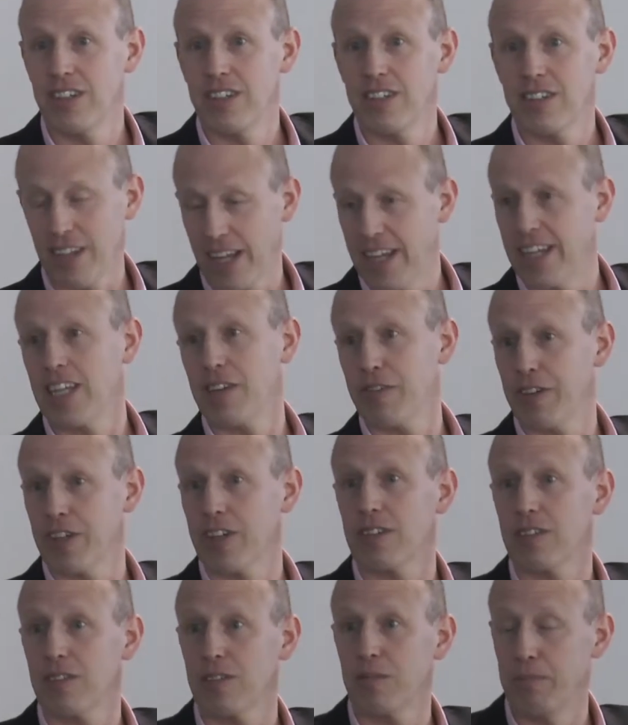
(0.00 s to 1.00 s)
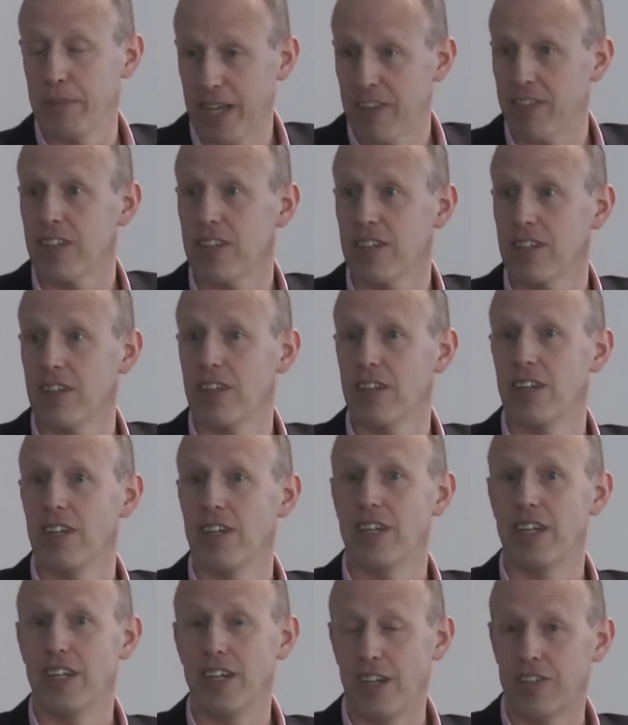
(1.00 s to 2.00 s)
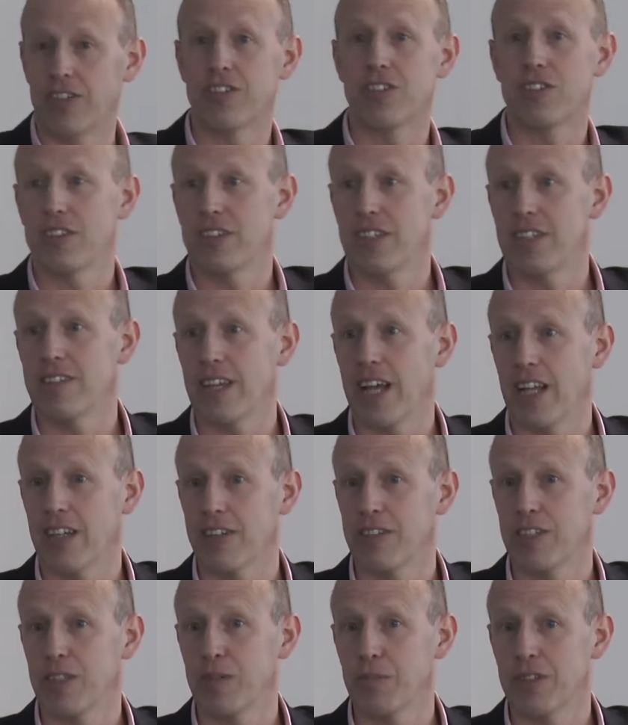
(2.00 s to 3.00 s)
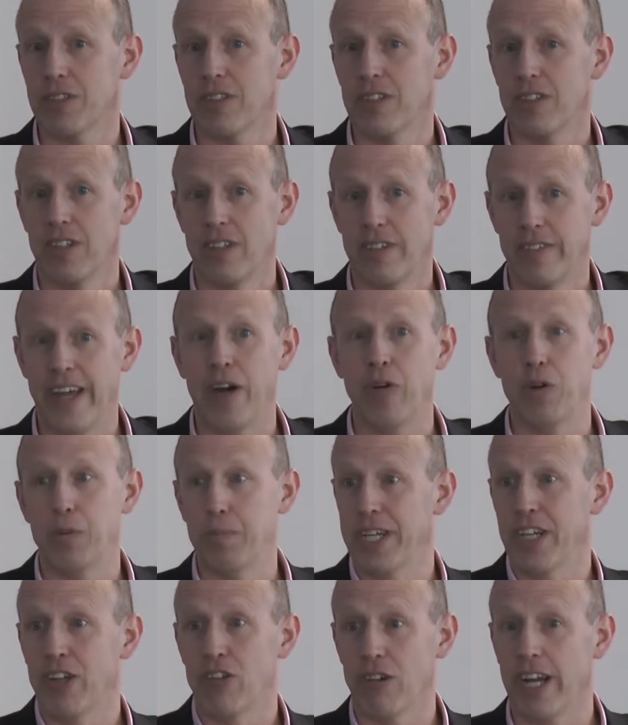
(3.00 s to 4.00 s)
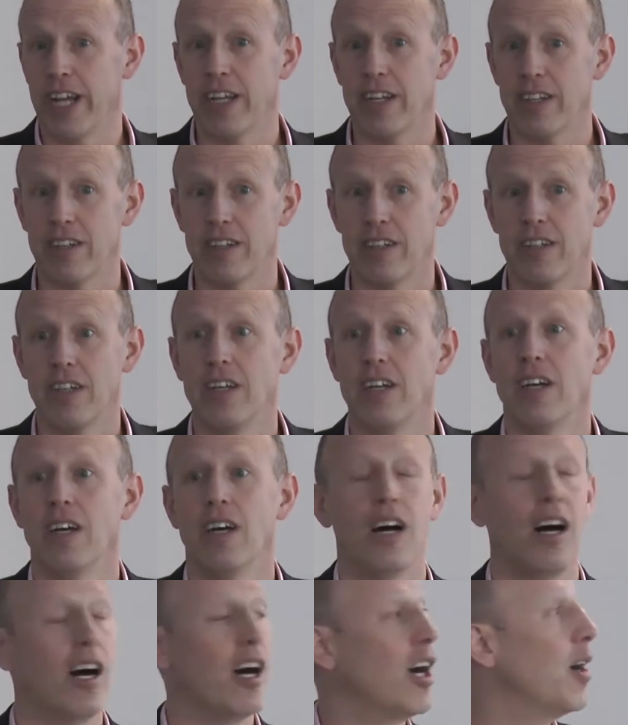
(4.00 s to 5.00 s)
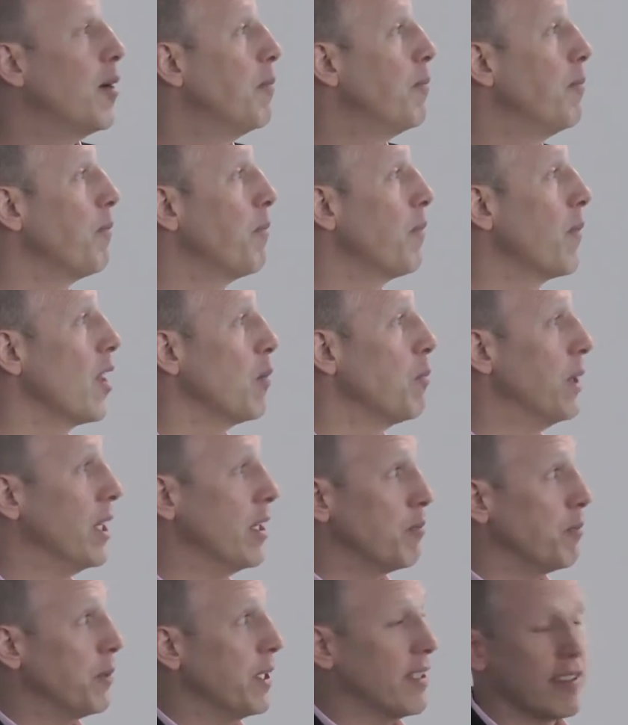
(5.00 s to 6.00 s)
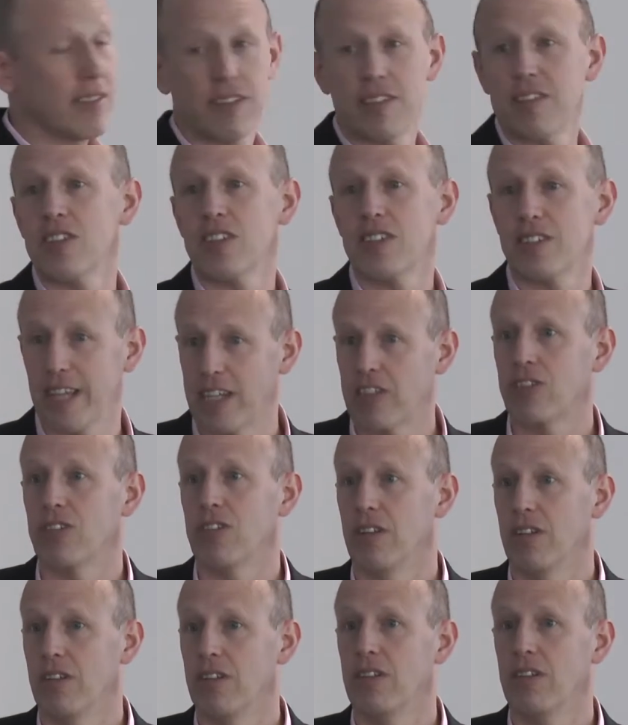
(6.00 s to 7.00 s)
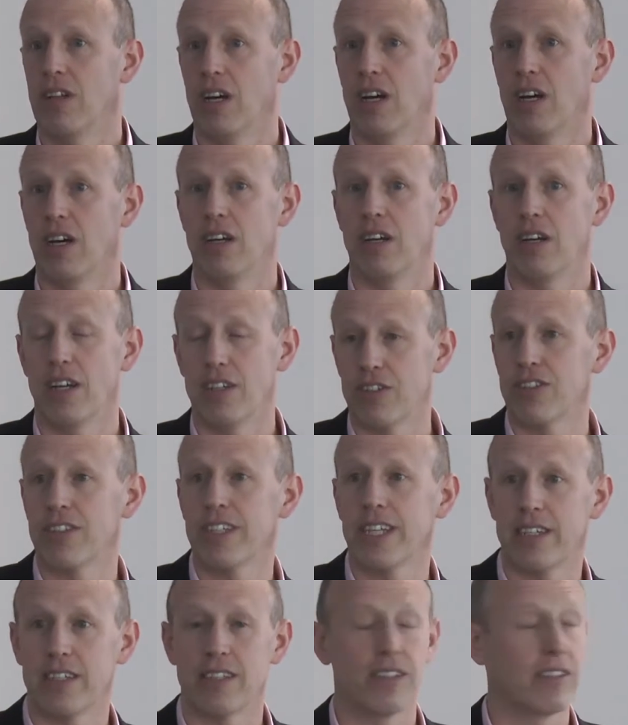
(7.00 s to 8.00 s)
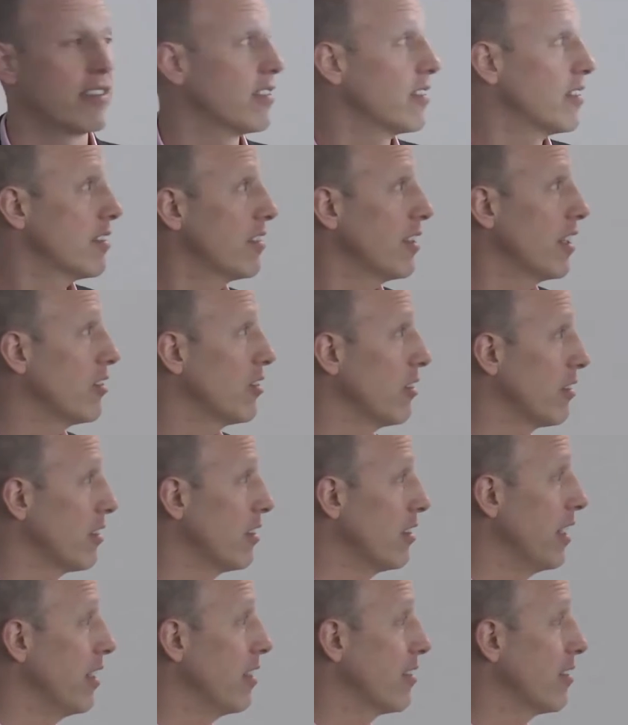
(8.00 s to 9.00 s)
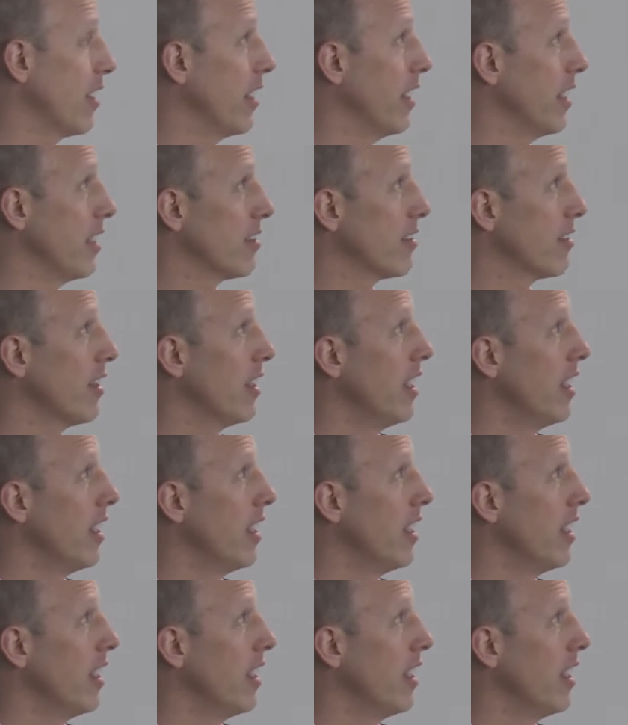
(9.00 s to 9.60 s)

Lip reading: scientific method and understood these algorithms. That would be great. But this is essential. Understanding this is essential to data science.